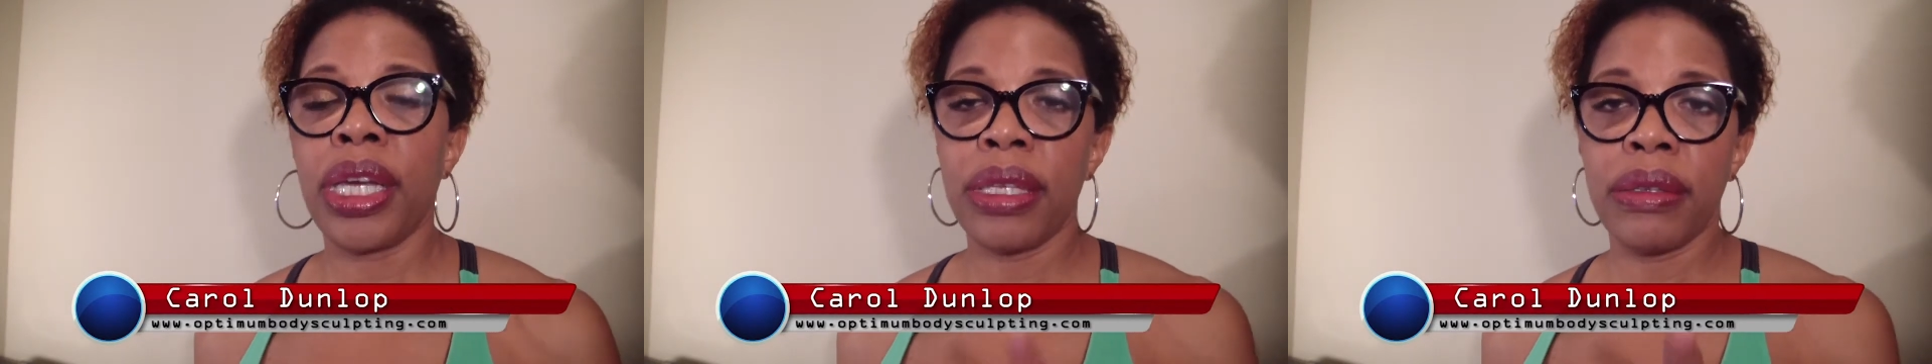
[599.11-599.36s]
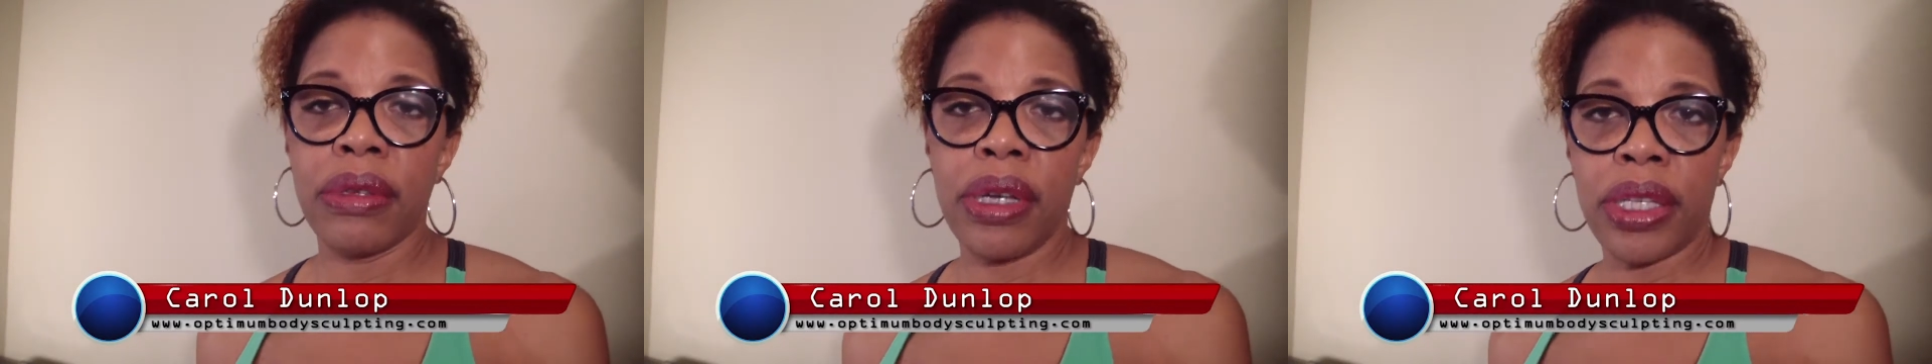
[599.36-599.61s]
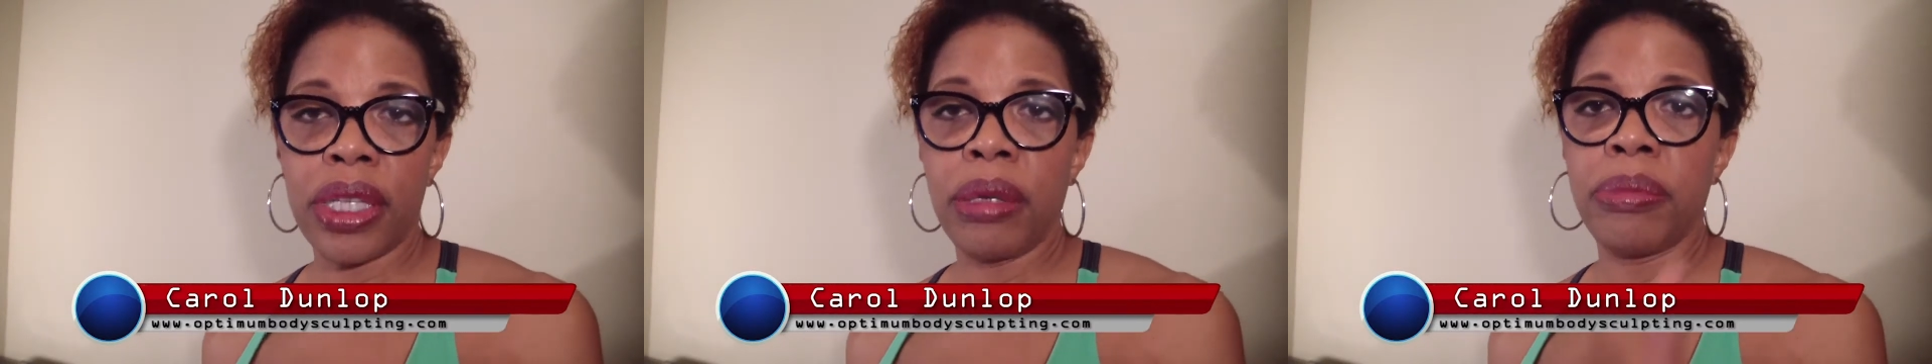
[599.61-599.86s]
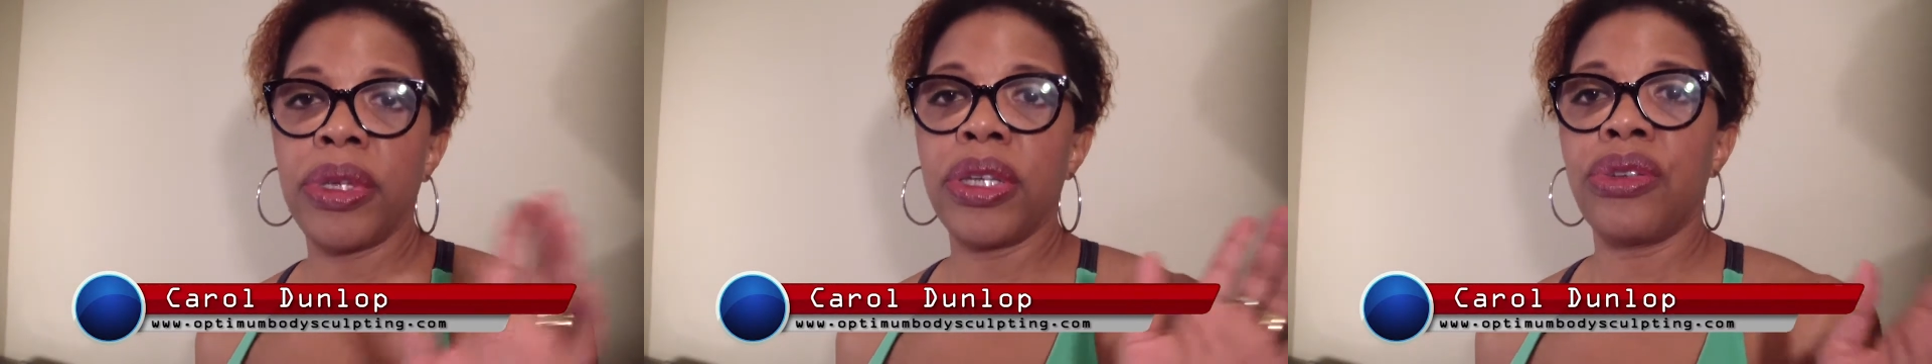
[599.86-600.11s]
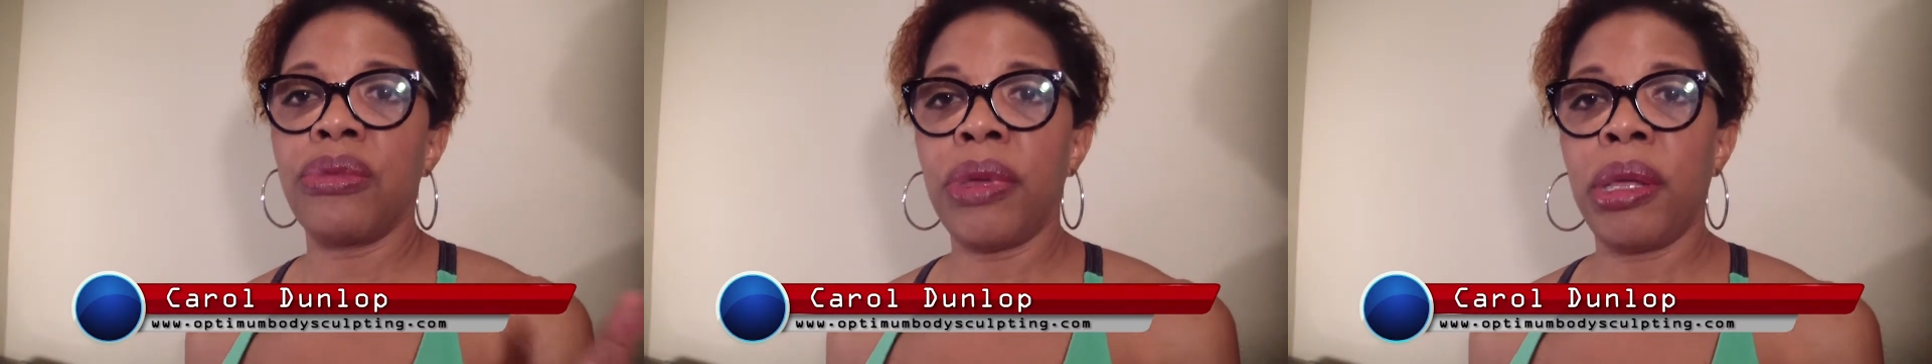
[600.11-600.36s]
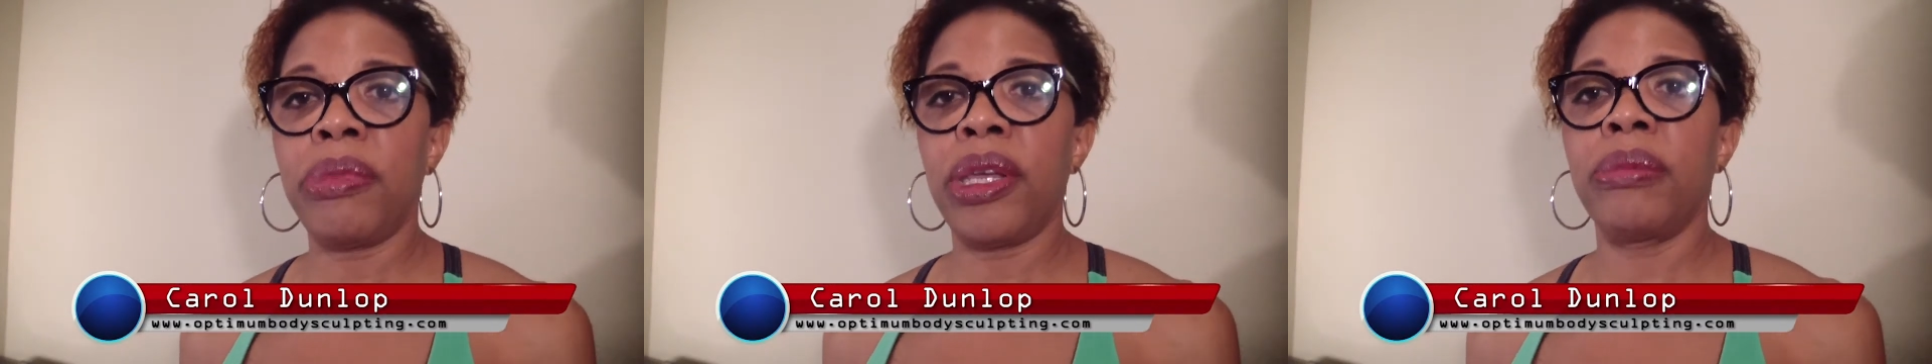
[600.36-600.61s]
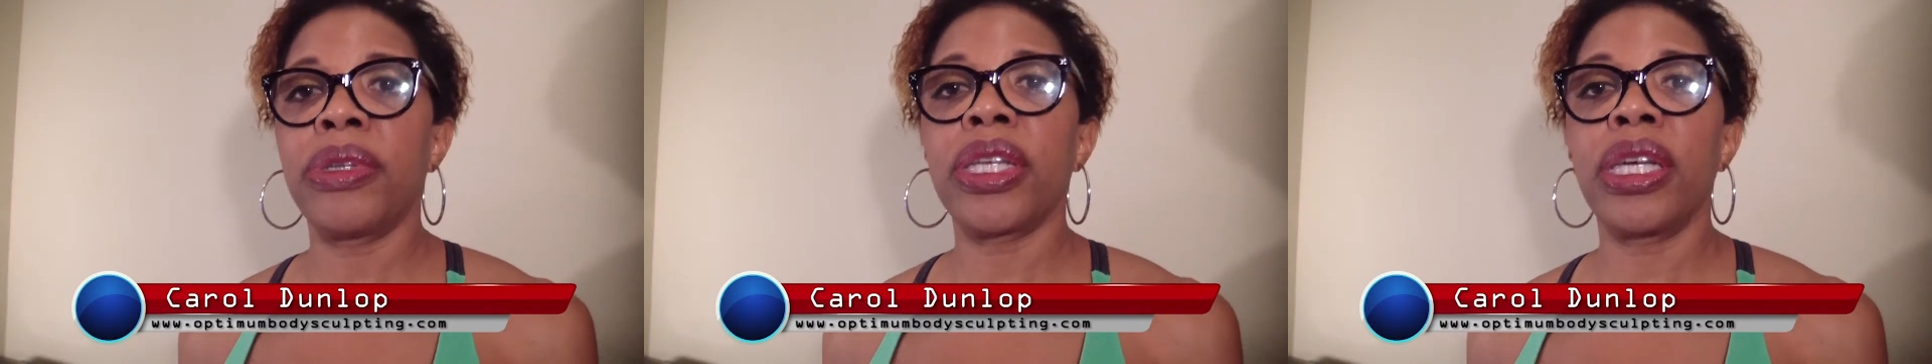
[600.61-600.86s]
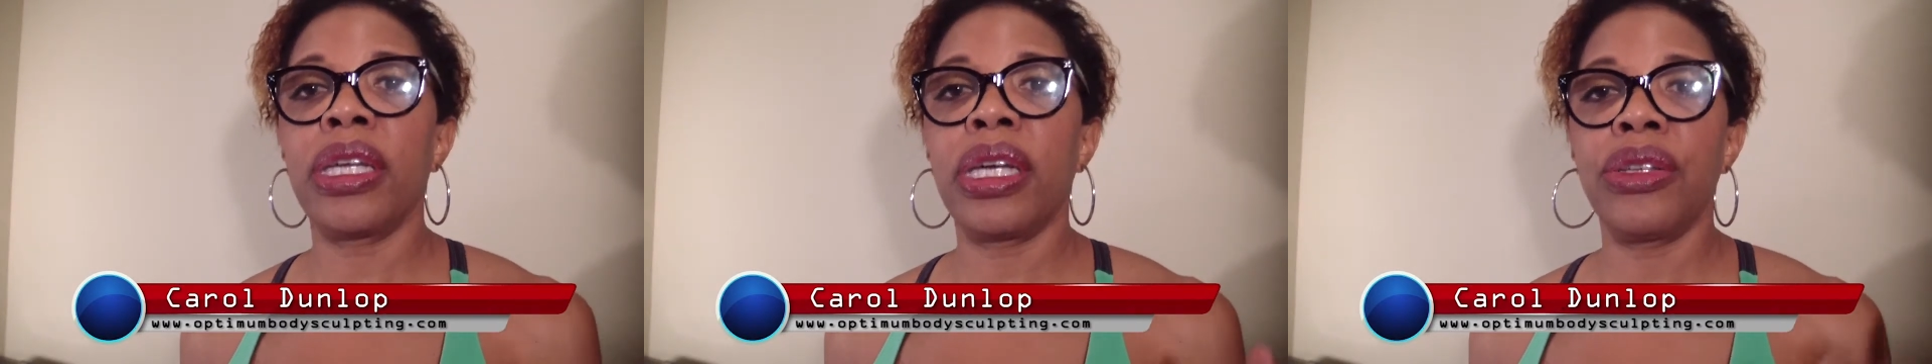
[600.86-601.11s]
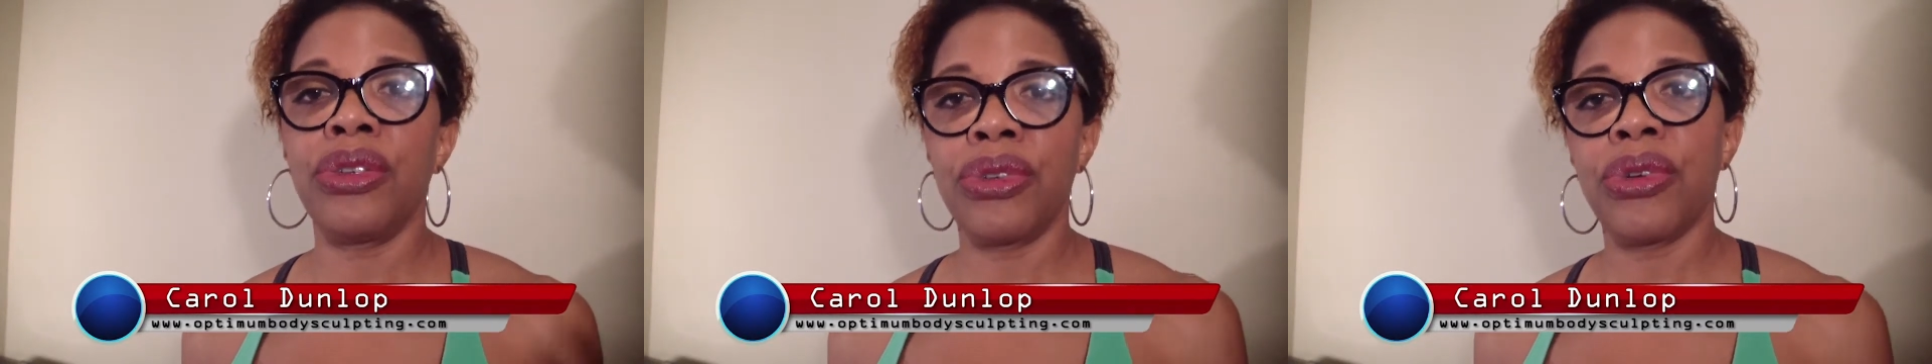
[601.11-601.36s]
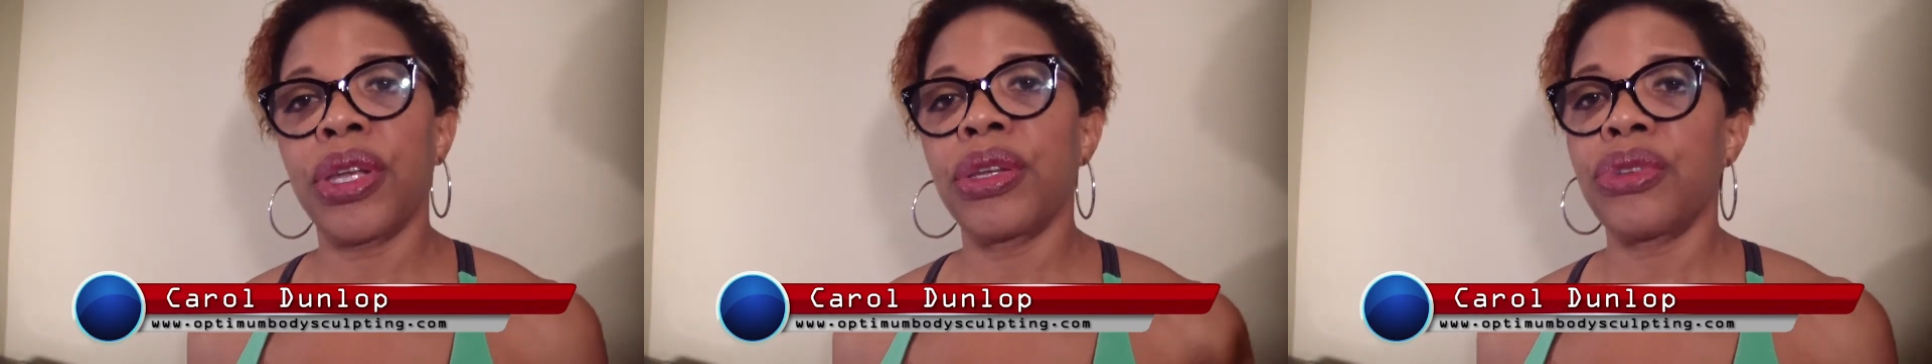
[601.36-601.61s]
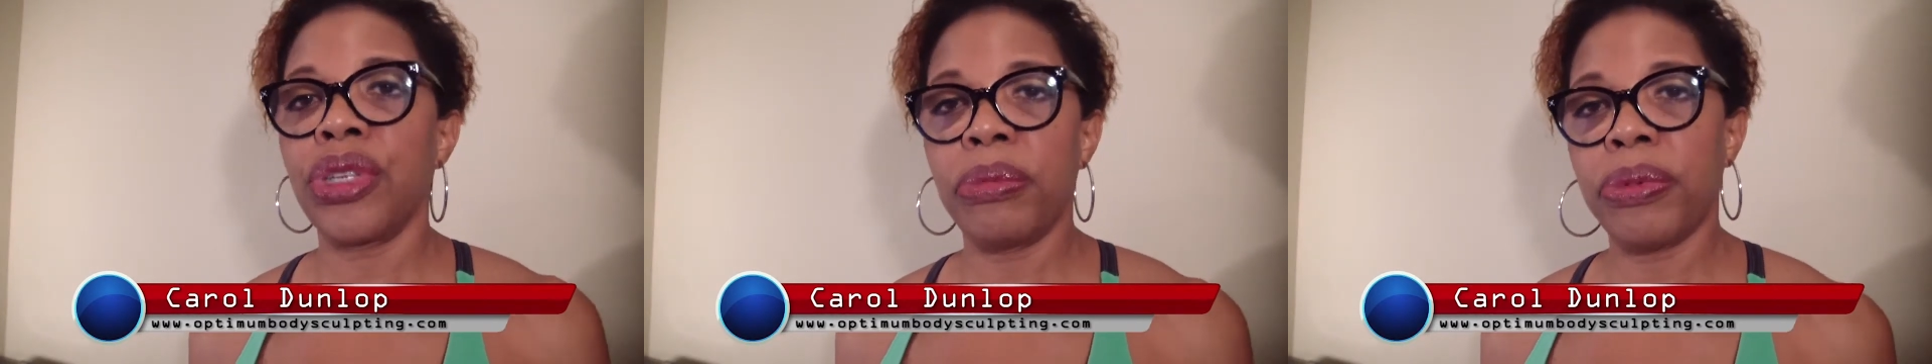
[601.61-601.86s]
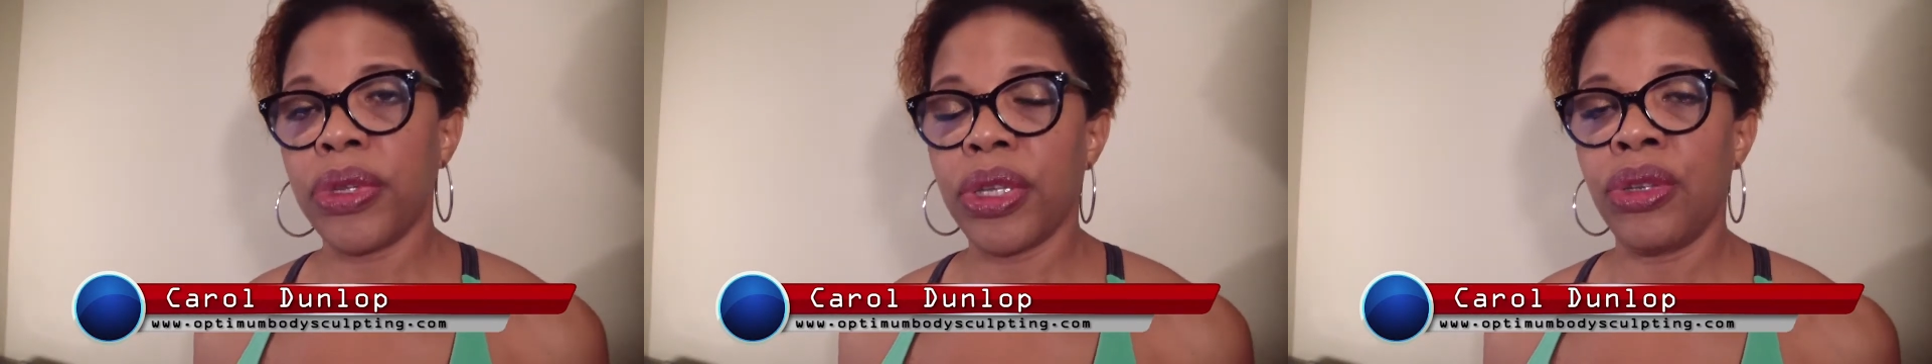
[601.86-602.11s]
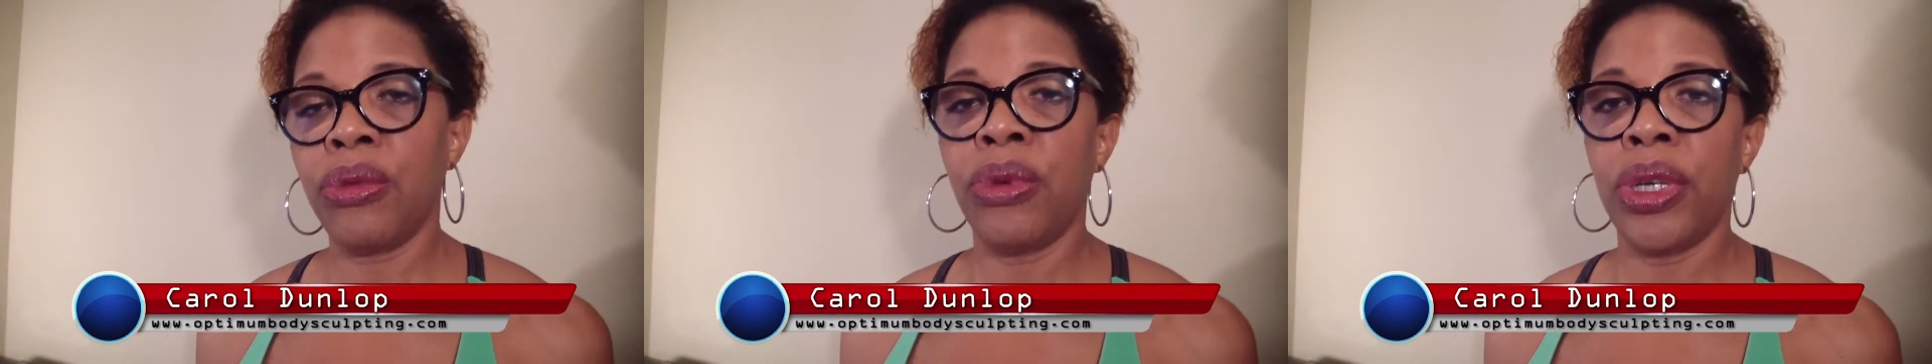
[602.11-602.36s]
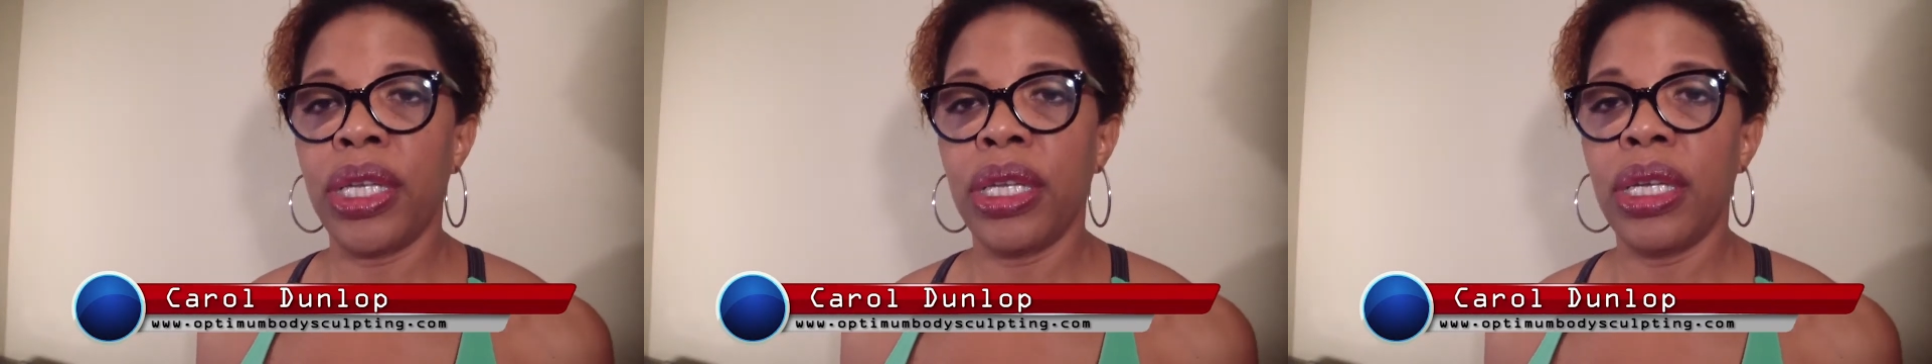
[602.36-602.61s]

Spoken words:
and a tip is you may be able to get a new trainer cheaper than you would